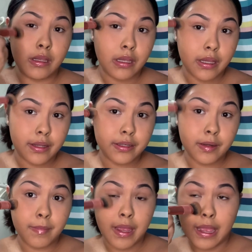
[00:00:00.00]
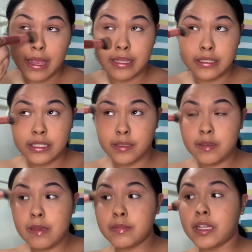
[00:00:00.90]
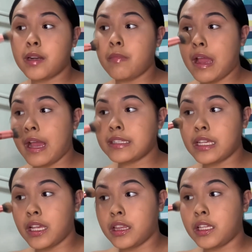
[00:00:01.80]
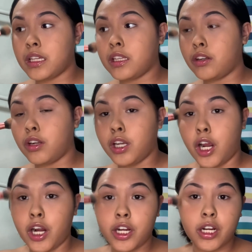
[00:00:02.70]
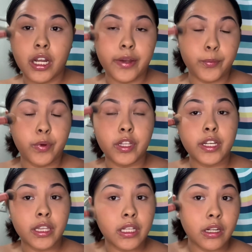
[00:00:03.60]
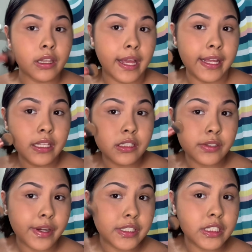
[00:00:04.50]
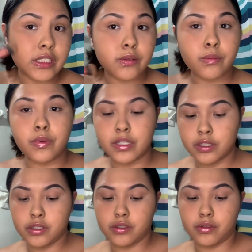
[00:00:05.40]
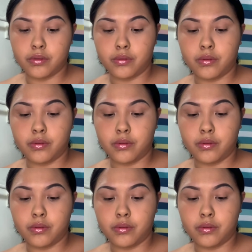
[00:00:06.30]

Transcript: under my eyes, because sometimes under my eyes I can look a little dark, I will look a little light. So I just want to